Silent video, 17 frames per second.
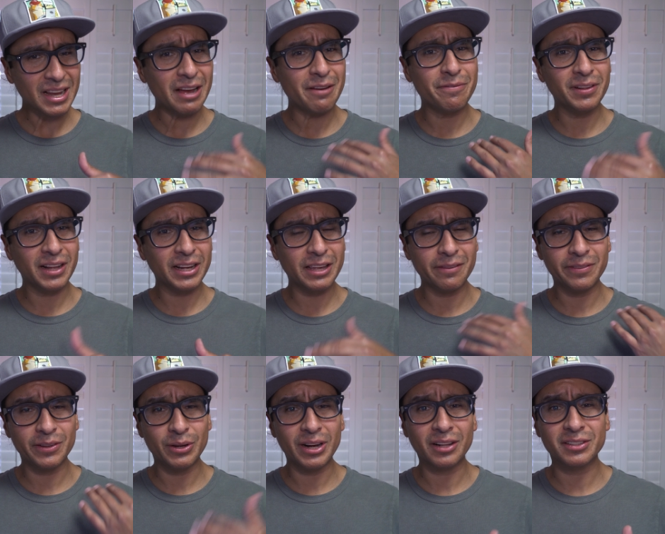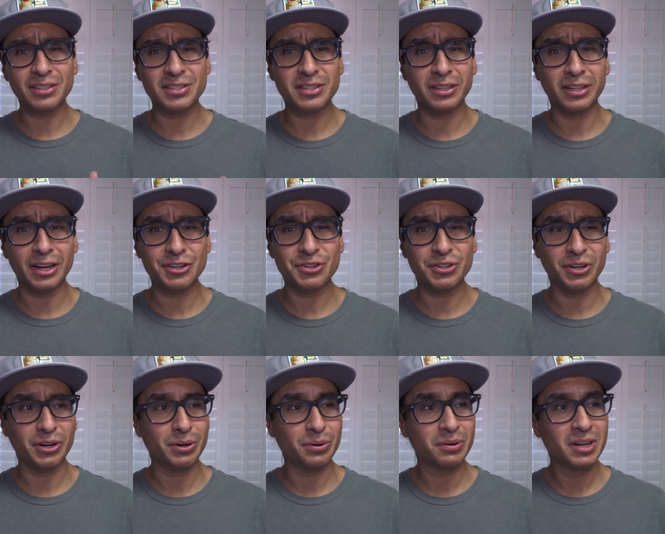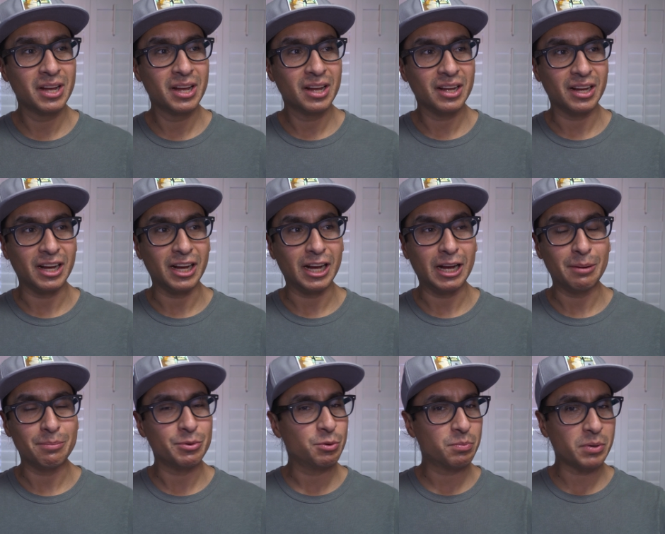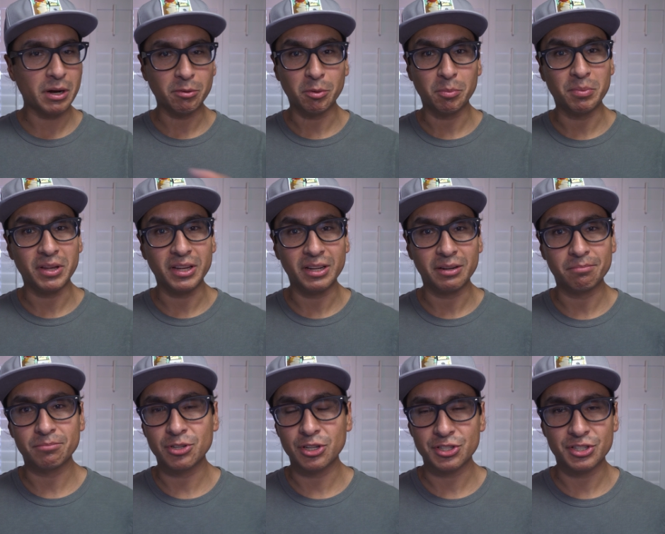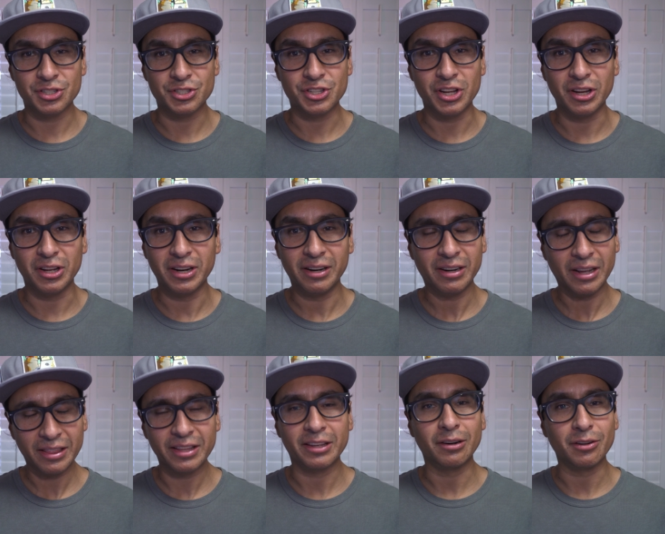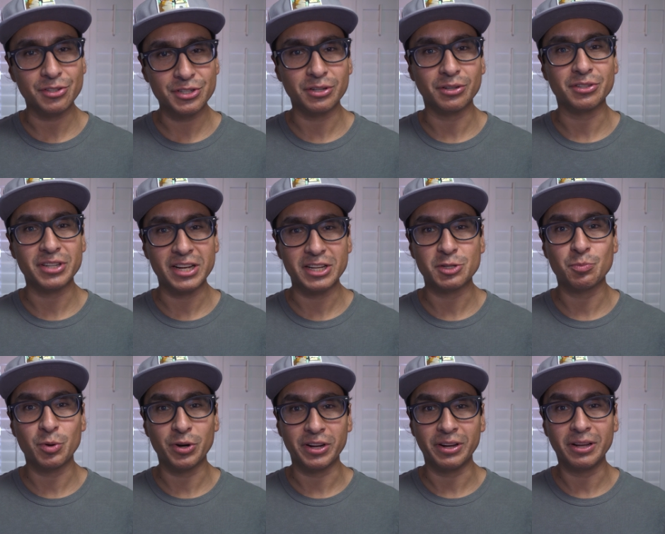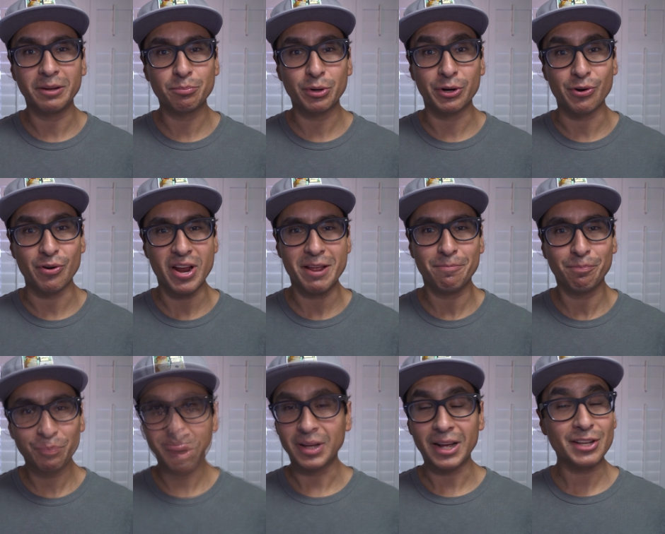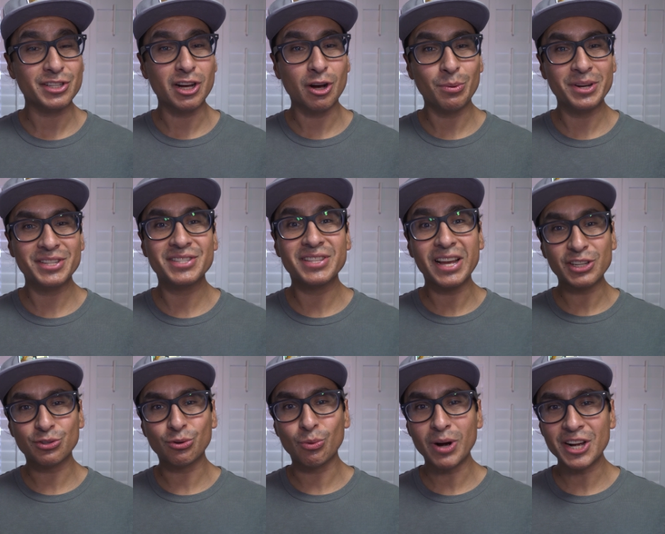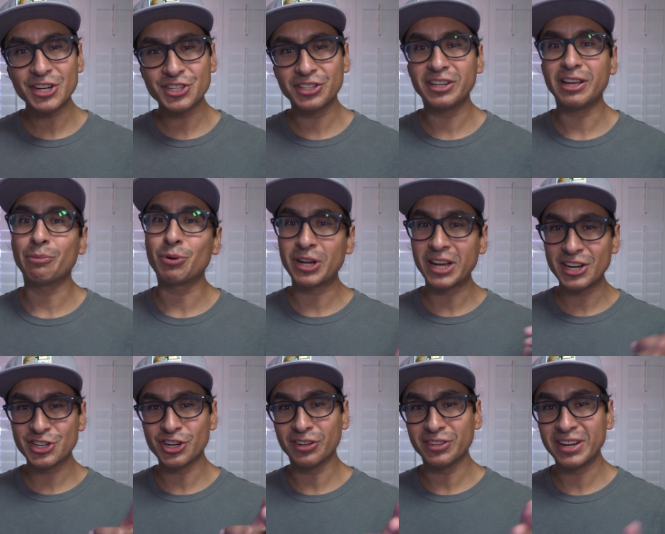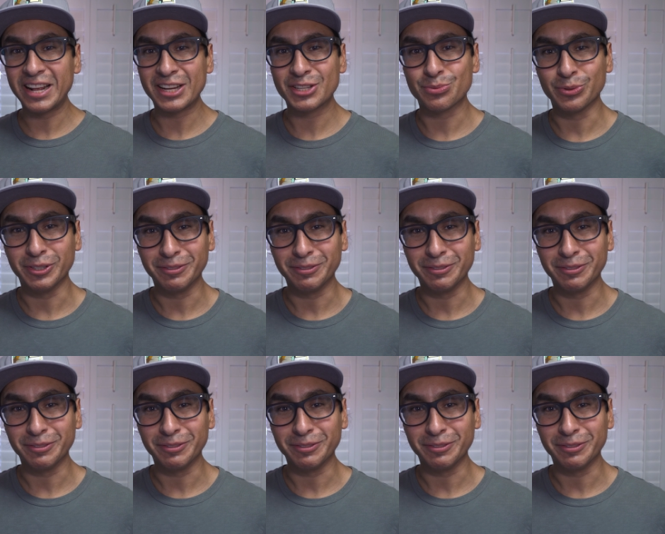I feel like if you held the cilantro, um, you'd probably be just as good and I think it'll still taste pretty, pretty great. As always, thanks for watching and we'll catch you on the next